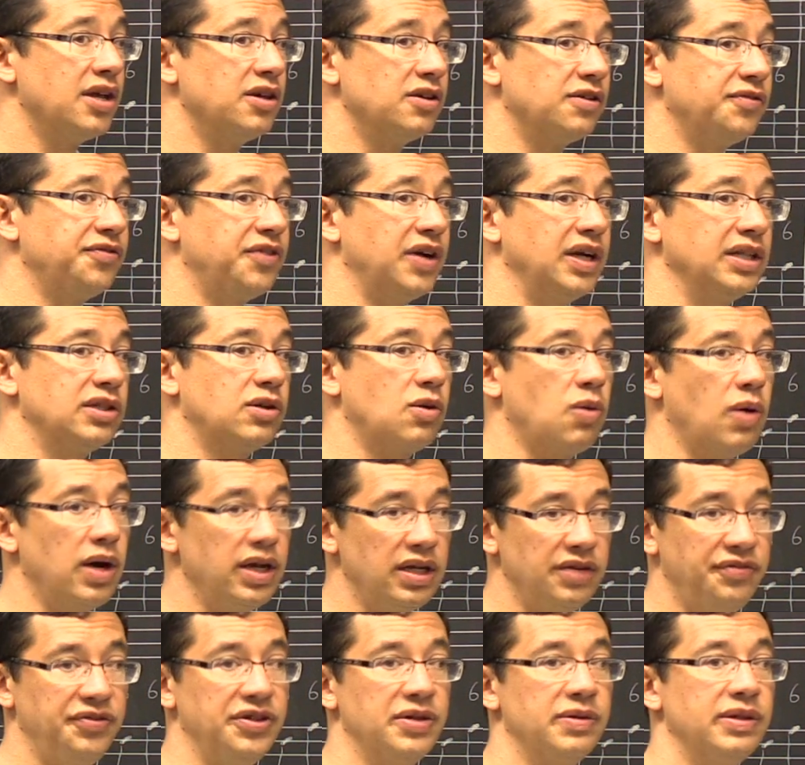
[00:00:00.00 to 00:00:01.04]
you'll find
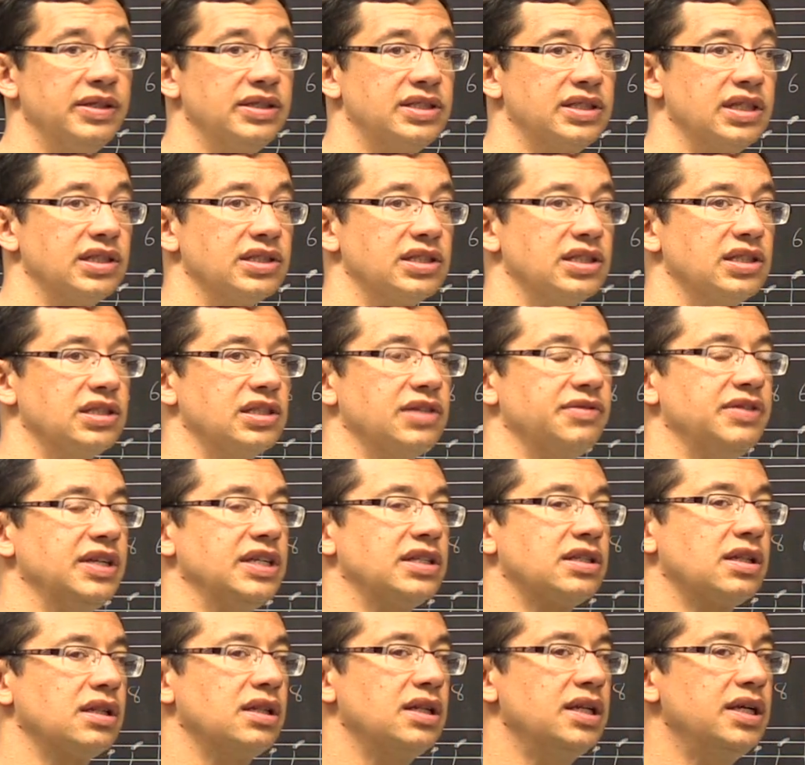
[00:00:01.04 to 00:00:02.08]
quite a few instances of
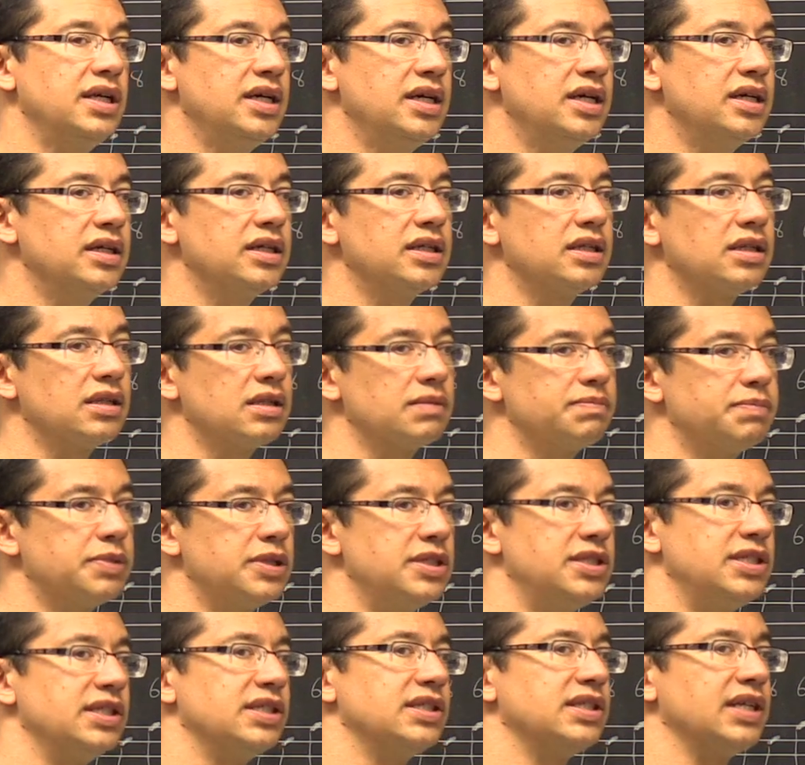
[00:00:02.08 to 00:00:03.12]
these little
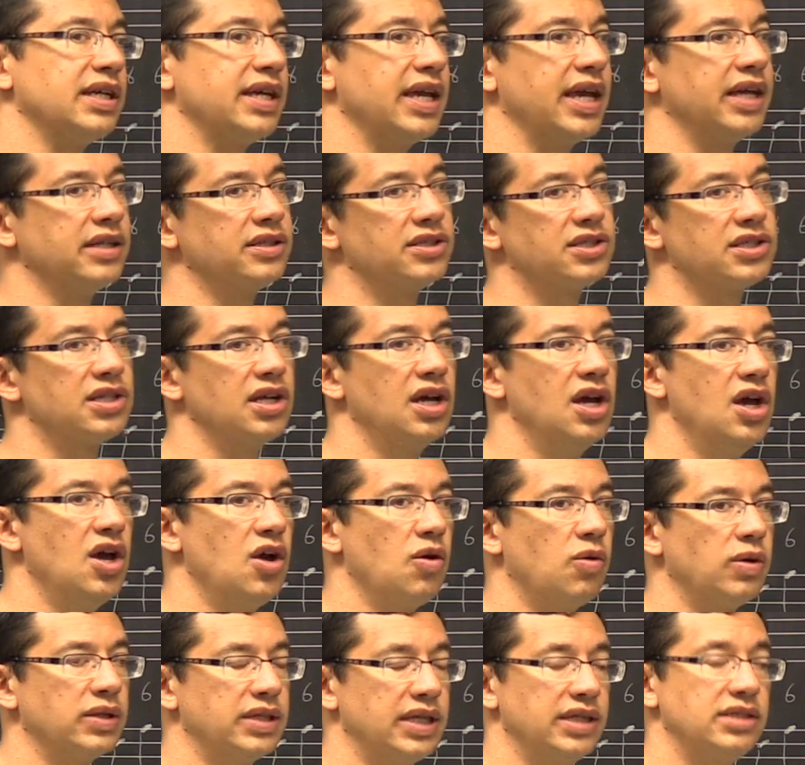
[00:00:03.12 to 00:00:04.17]
pushes against
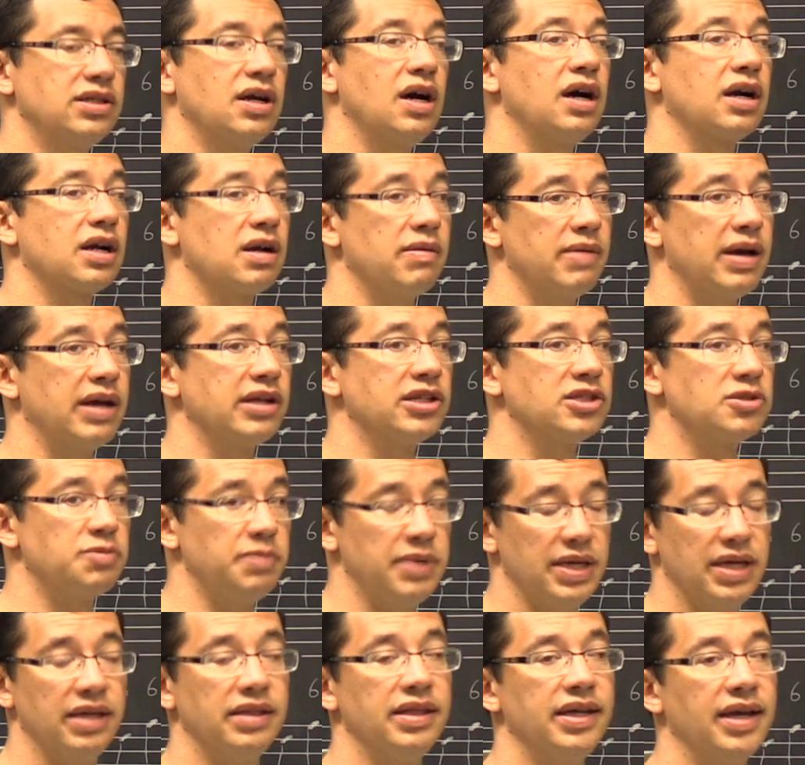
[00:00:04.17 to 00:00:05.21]
what they talk about as
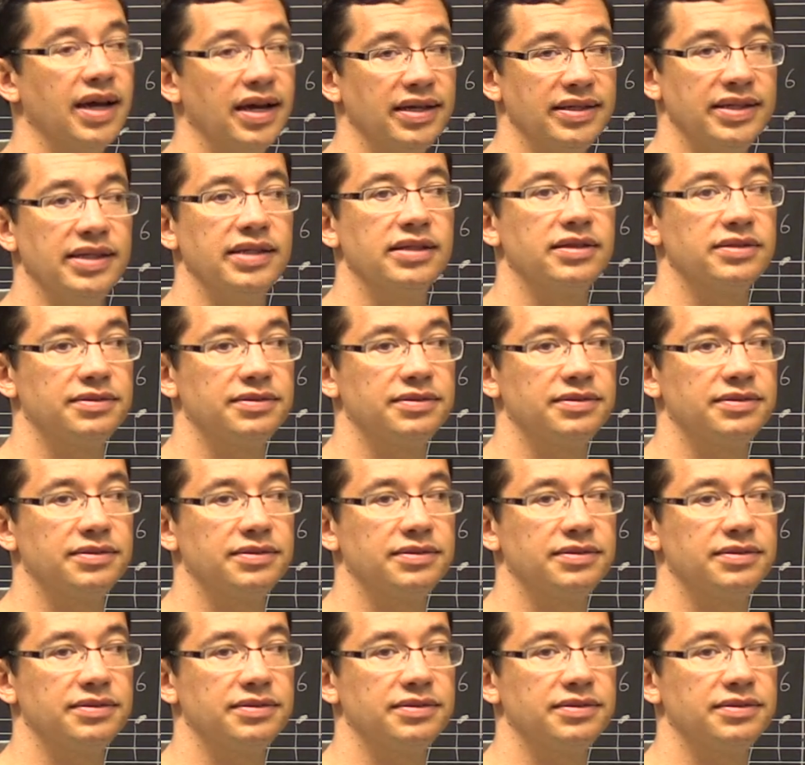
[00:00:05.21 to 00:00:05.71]
being the ideal.